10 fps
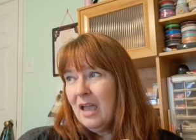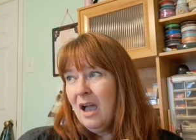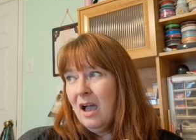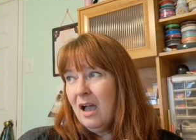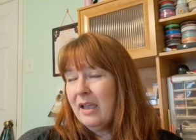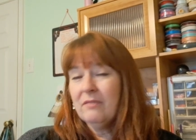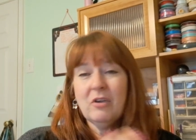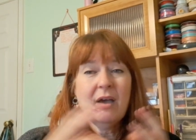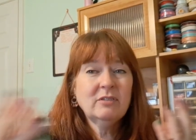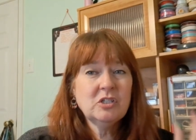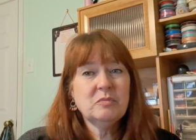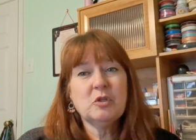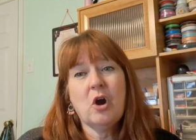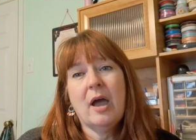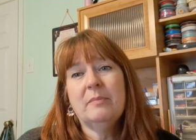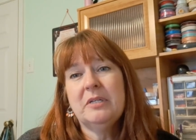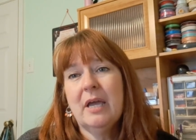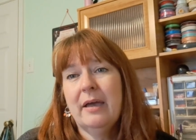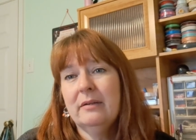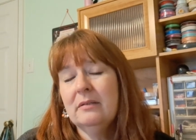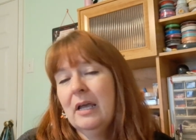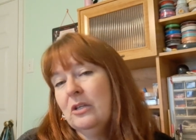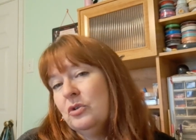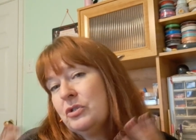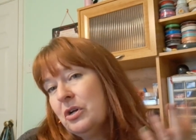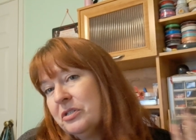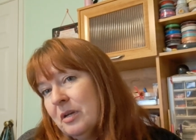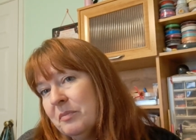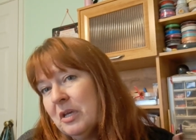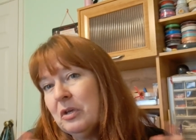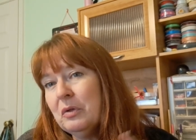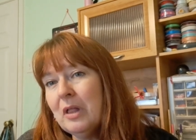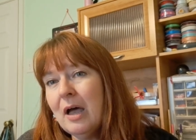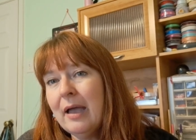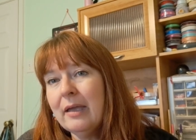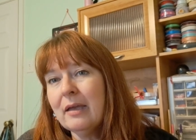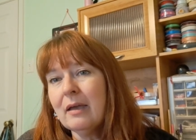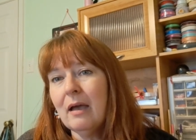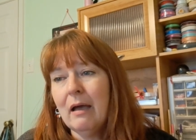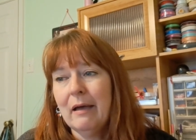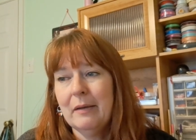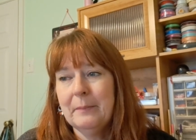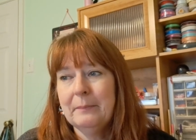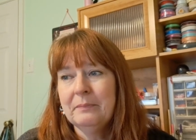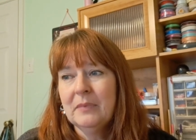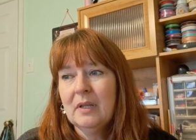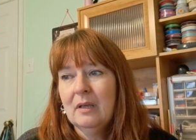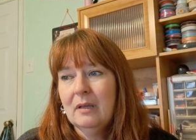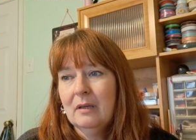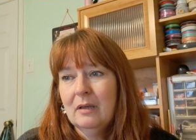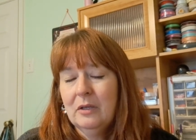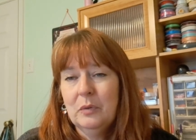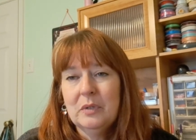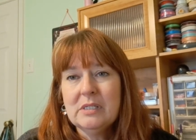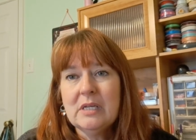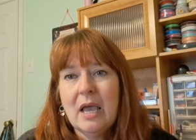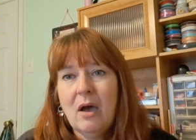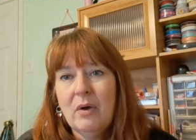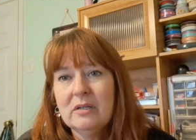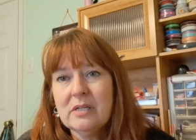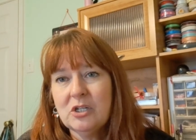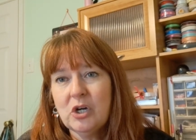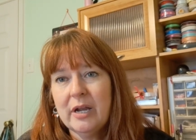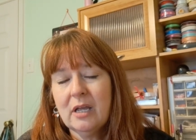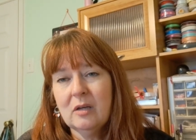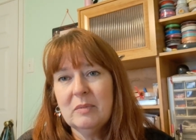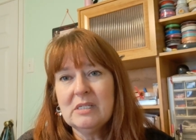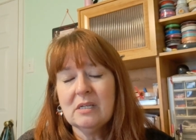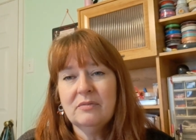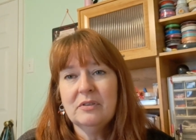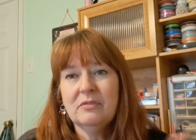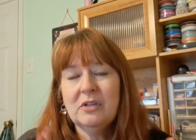uh, if you haven't subscribed yet and you saw something you like, um, you want to see how else I try to kill myself in the